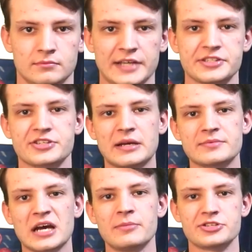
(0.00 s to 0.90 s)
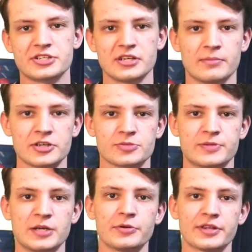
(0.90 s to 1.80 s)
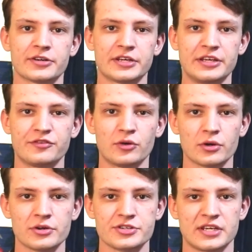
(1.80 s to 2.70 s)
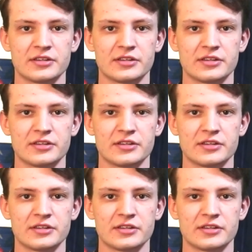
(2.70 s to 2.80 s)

At the same time, you see a bunch of people that are E4s